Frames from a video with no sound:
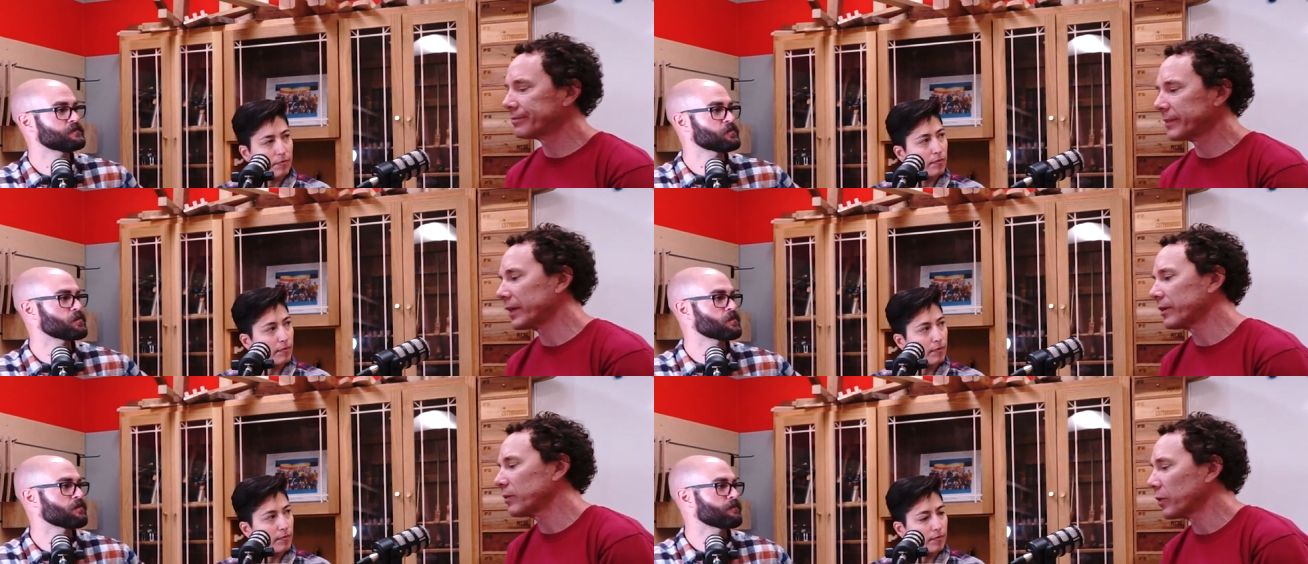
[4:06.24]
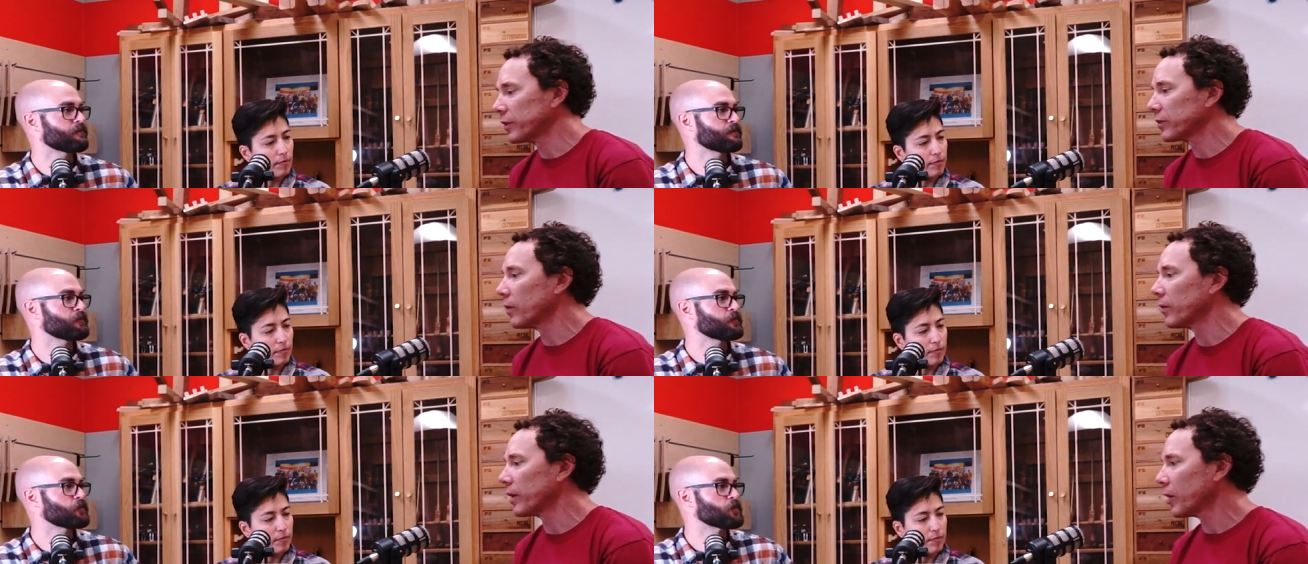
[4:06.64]
Speaker 1: that's
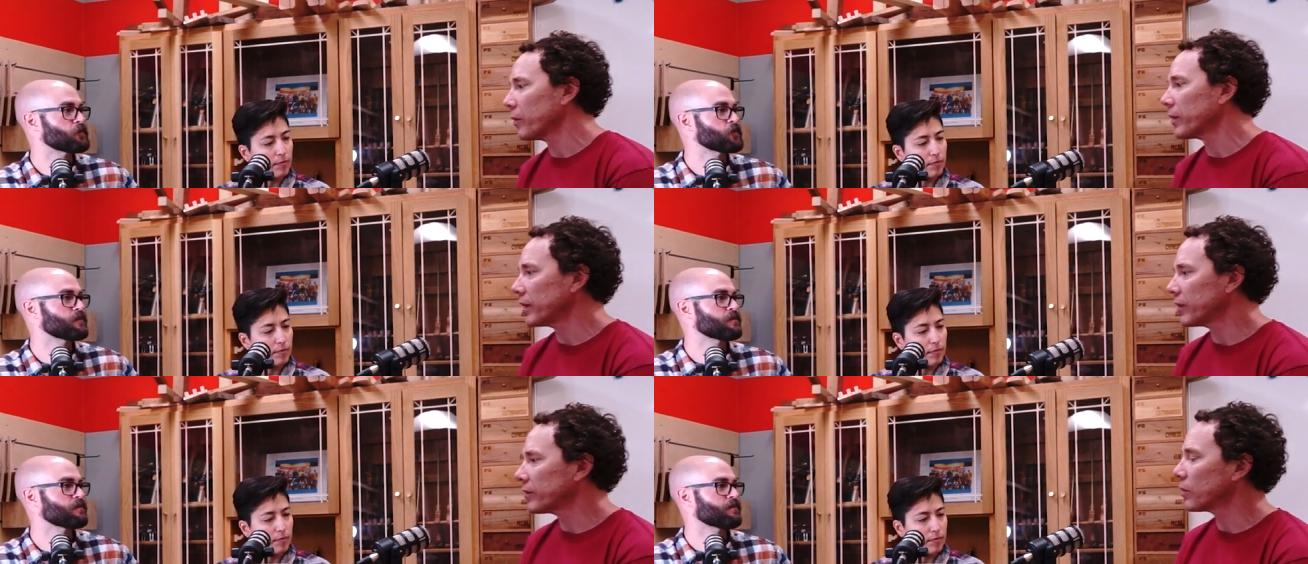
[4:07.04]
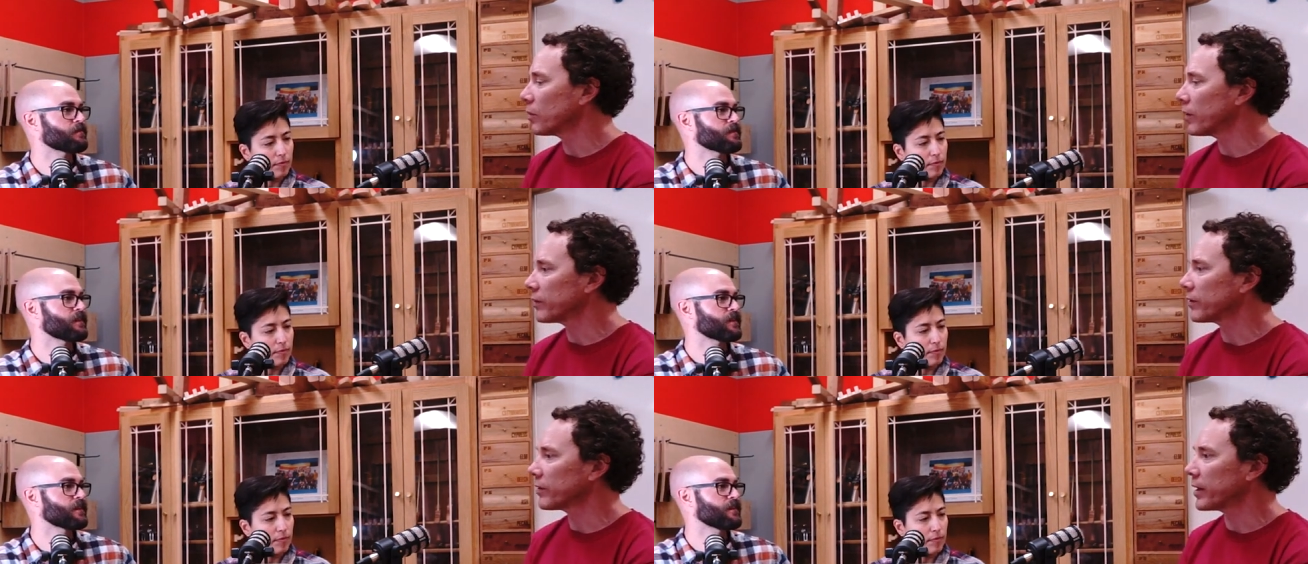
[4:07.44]
what's going on with these
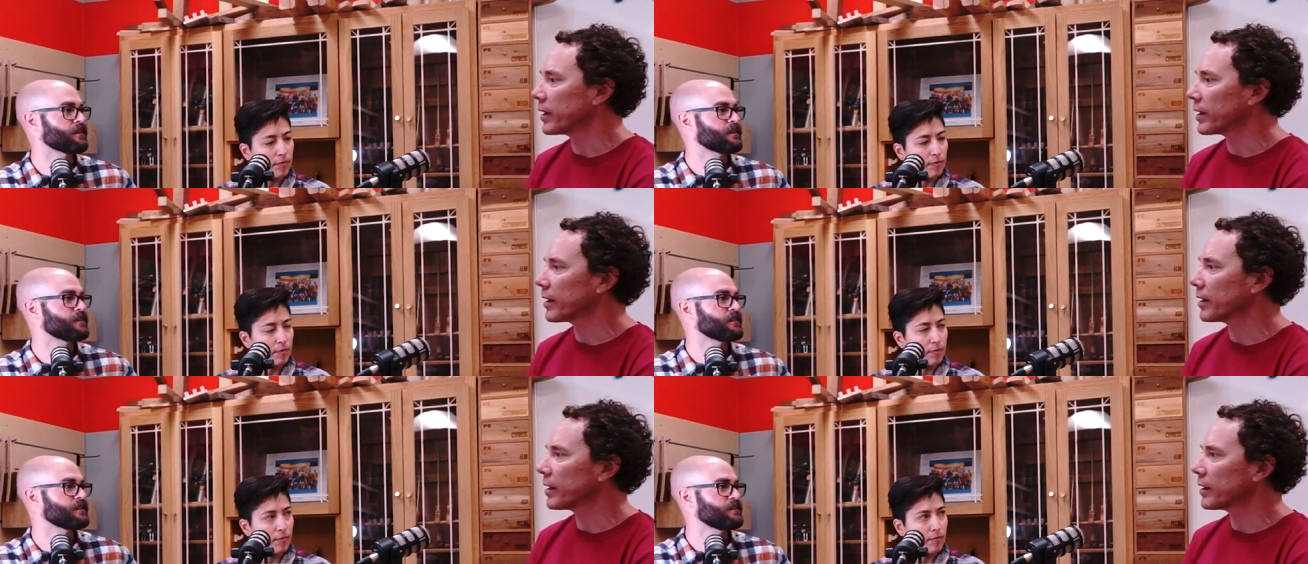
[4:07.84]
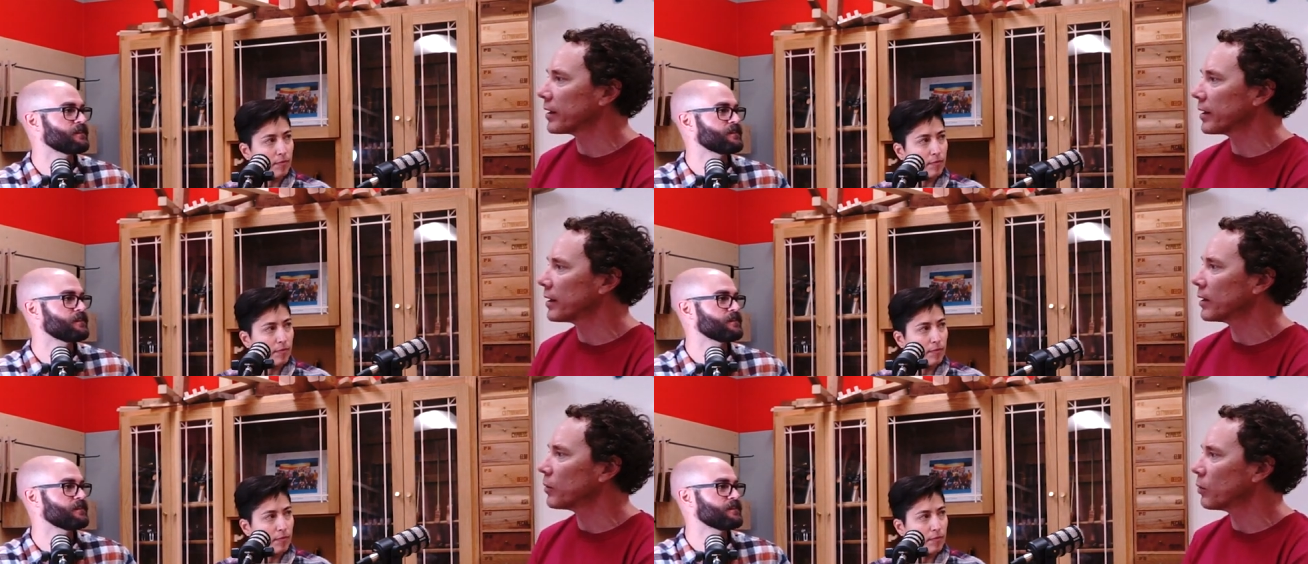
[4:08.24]
tools is they're,
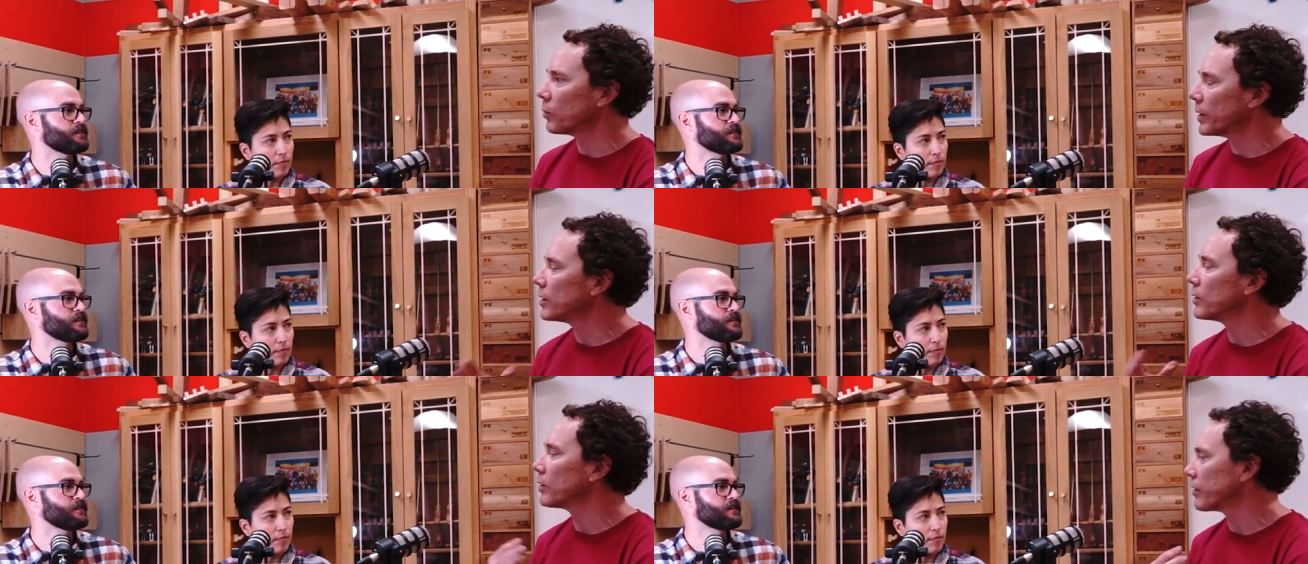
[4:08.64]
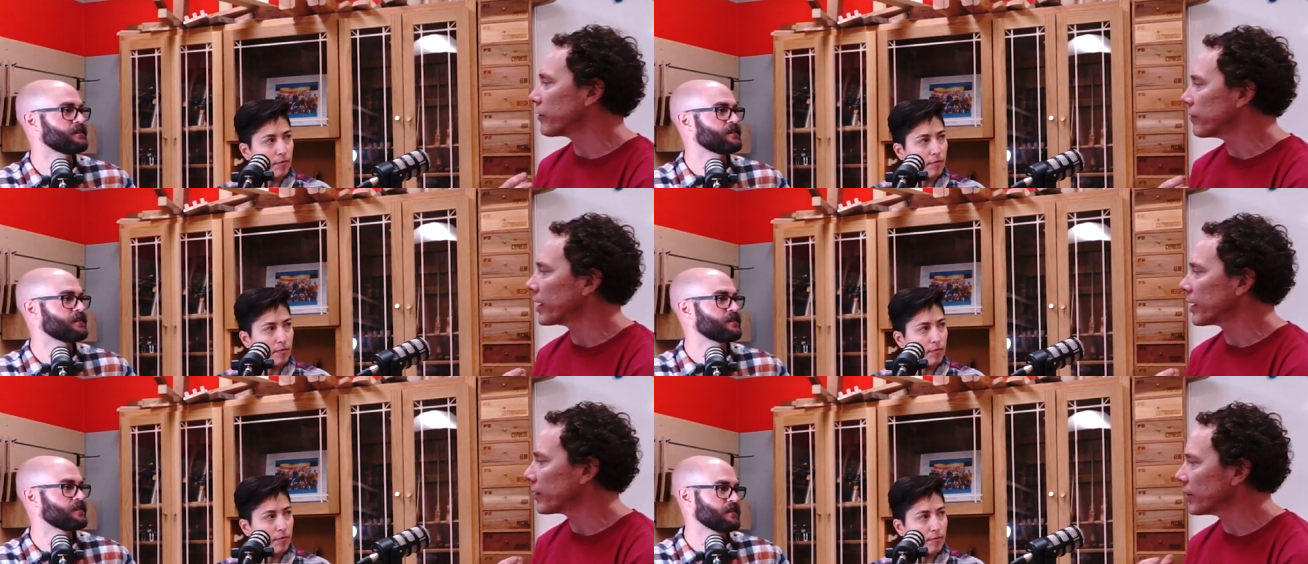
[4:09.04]
we do the
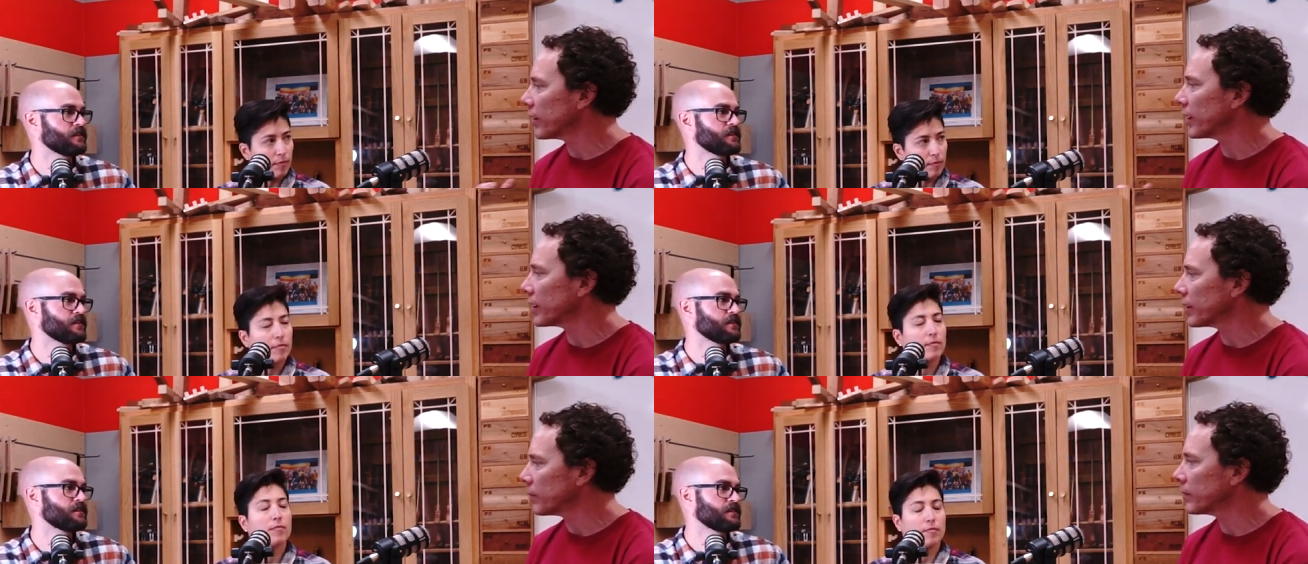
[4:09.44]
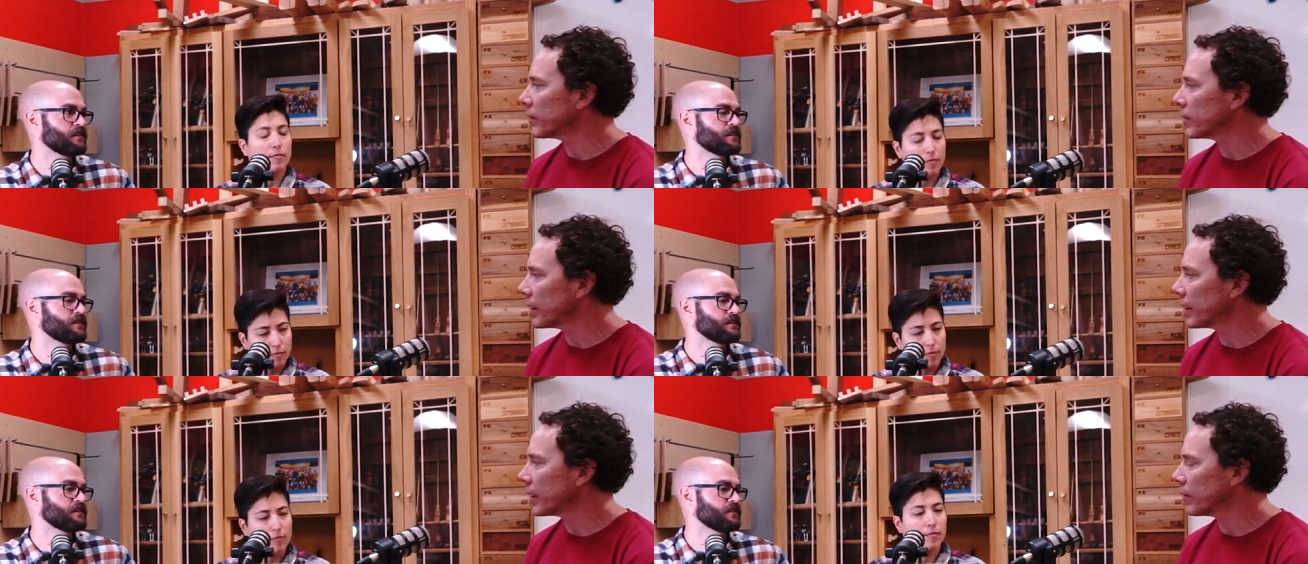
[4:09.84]
finish on them.
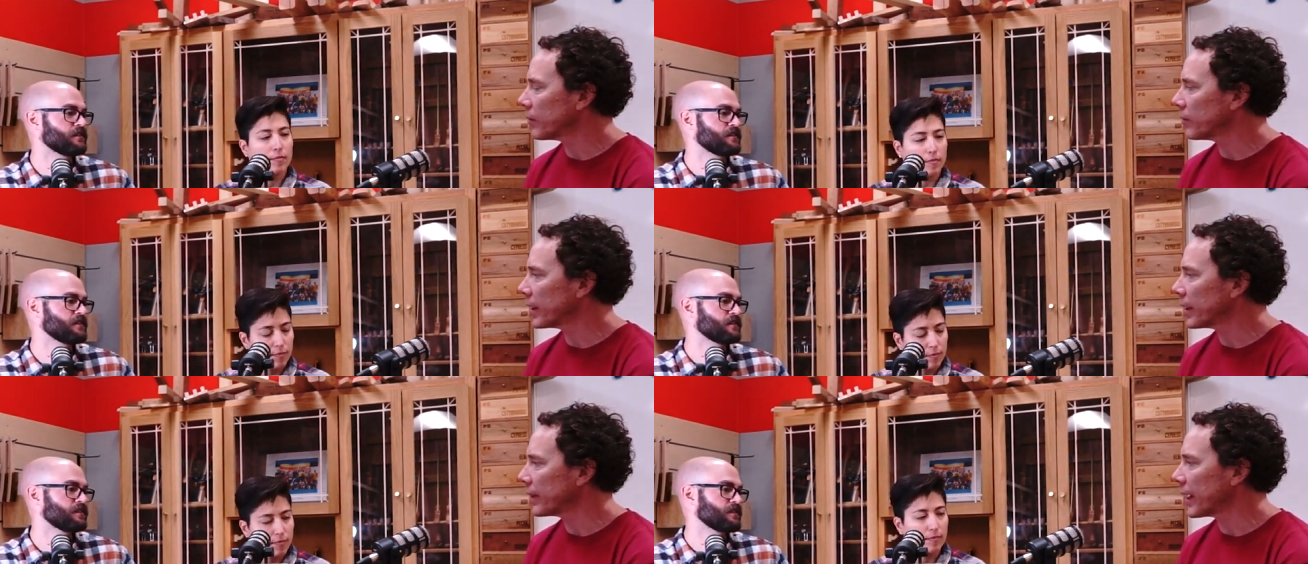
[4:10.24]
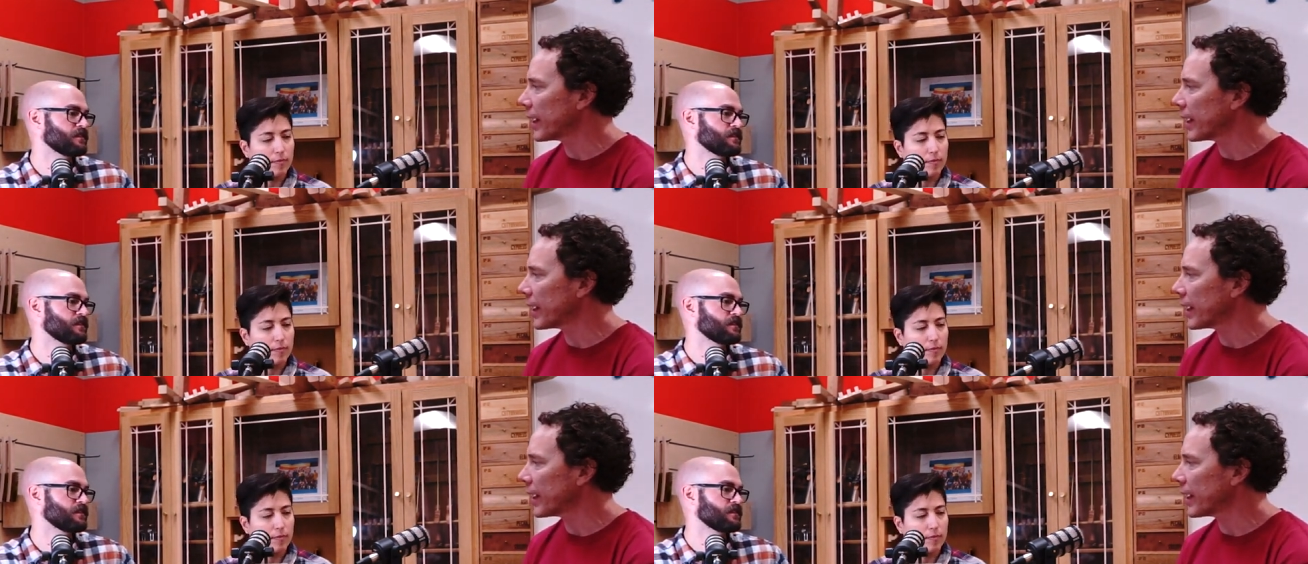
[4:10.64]
Um, and